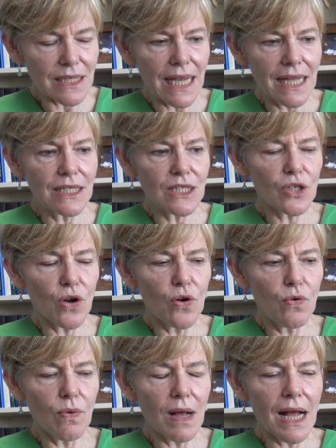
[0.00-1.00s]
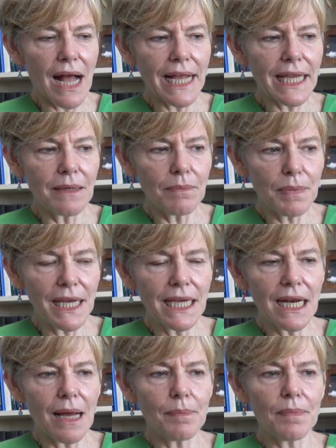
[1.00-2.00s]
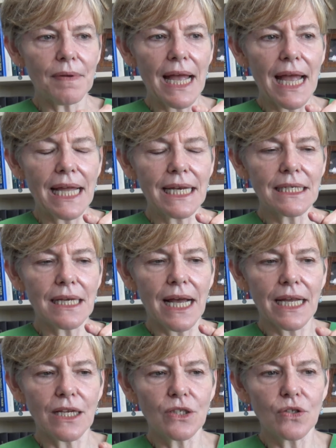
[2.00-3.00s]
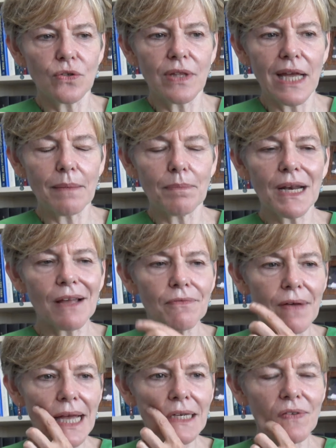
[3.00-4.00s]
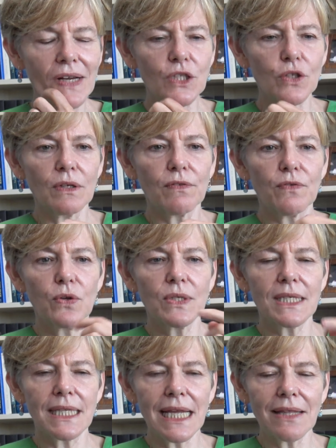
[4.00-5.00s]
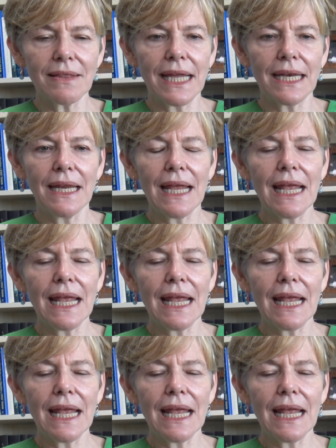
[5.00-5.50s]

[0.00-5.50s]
And so I can pick it up and I can do that. But I find if I do it first thing, then